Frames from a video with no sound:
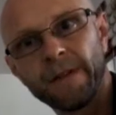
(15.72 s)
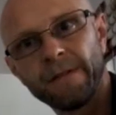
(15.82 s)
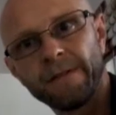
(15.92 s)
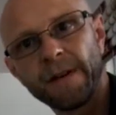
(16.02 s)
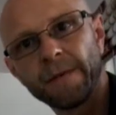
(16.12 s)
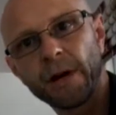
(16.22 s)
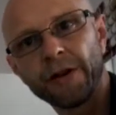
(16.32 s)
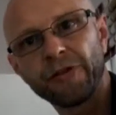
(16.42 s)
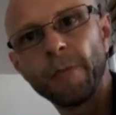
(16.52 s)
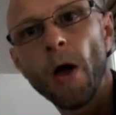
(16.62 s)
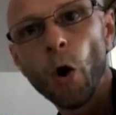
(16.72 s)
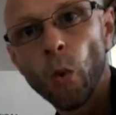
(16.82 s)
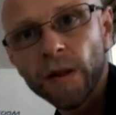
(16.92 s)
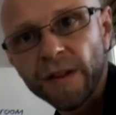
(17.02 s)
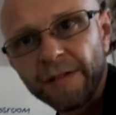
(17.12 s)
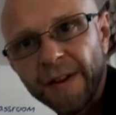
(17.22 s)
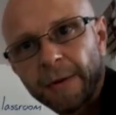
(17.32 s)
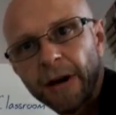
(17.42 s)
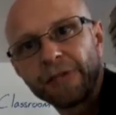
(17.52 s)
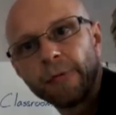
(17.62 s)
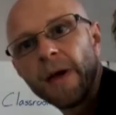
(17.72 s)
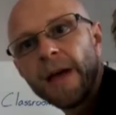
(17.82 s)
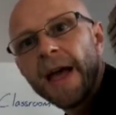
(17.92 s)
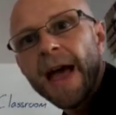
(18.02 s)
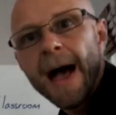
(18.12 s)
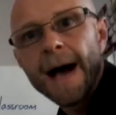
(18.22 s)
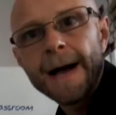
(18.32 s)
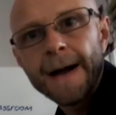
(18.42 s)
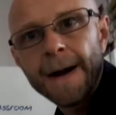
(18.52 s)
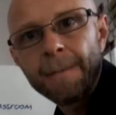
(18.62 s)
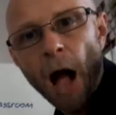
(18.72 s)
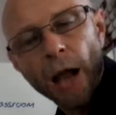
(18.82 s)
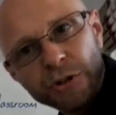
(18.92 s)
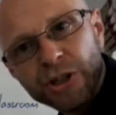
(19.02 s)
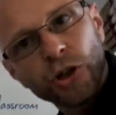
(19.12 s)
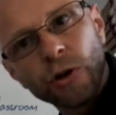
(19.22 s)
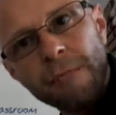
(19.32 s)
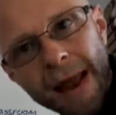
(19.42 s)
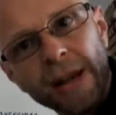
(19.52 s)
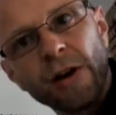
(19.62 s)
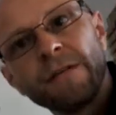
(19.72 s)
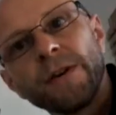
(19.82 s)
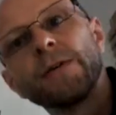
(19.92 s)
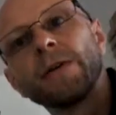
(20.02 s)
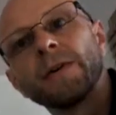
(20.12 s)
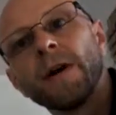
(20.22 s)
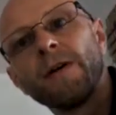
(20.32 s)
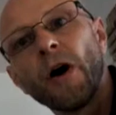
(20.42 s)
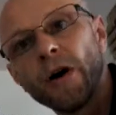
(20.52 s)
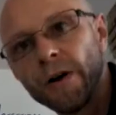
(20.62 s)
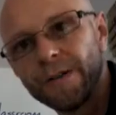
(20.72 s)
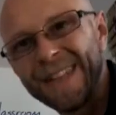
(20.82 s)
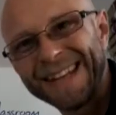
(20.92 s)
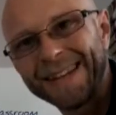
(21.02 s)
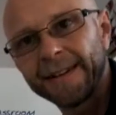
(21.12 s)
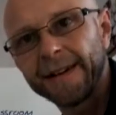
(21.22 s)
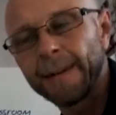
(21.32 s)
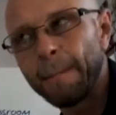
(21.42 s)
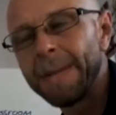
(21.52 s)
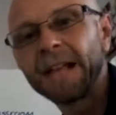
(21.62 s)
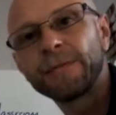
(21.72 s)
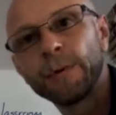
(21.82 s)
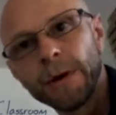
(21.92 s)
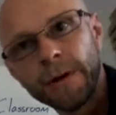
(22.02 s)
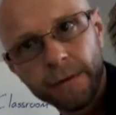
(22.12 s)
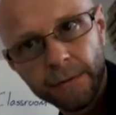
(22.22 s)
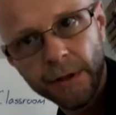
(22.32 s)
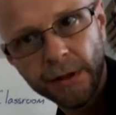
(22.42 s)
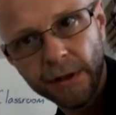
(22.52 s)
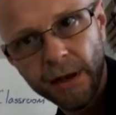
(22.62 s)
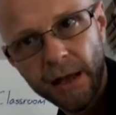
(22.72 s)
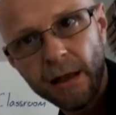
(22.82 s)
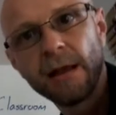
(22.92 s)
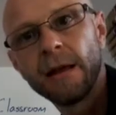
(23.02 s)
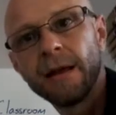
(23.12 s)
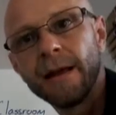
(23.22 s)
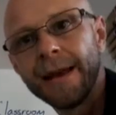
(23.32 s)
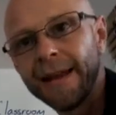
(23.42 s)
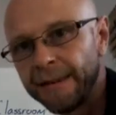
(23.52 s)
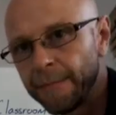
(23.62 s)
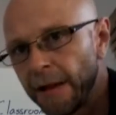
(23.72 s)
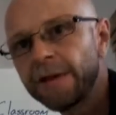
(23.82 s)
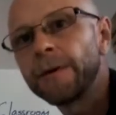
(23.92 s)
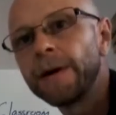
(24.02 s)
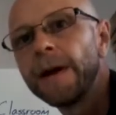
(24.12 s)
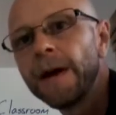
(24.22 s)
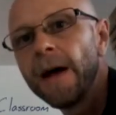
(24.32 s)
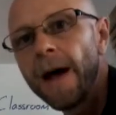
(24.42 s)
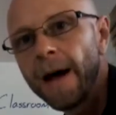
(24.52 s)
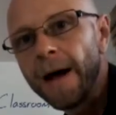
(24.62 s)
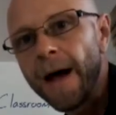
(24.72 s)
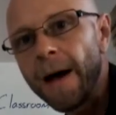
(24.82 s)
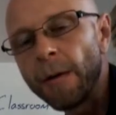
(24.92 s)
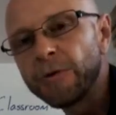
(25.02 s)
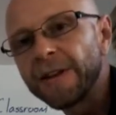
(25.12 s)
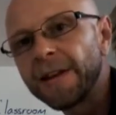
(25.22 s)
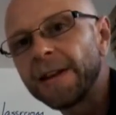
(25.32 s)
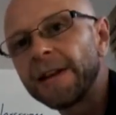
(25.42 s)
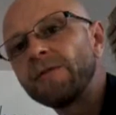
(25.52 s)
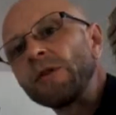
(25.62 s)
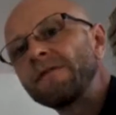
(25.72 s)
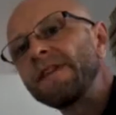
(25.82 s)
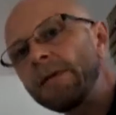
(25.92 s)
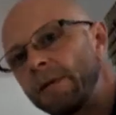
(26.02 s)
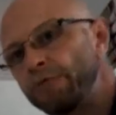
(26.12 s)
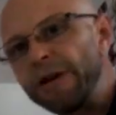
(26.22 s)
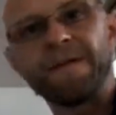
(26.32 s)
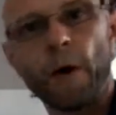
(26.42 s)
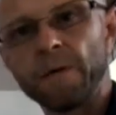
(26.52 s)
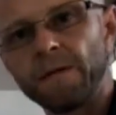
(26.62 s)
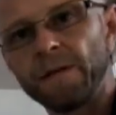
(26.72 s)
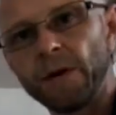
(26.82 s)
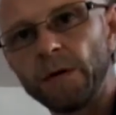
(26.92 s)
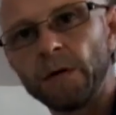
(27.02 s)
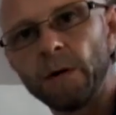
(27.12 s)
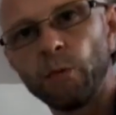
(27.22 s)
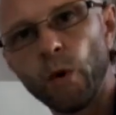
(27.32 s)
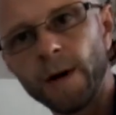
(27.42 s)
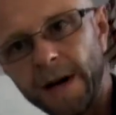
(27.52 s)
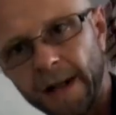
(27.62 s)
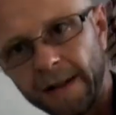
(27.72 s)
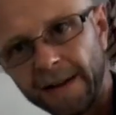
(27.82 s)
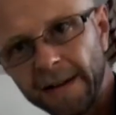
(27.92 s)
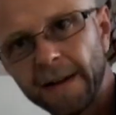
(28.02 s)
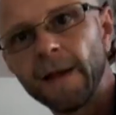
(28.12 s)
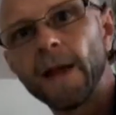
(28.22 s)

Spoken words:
The Flip Classroom. What's the Flip Classroom? I'm sure many of you have heard this buzzword recently. It is a buzzword. I'm just going to give you a very brief overview of what it is,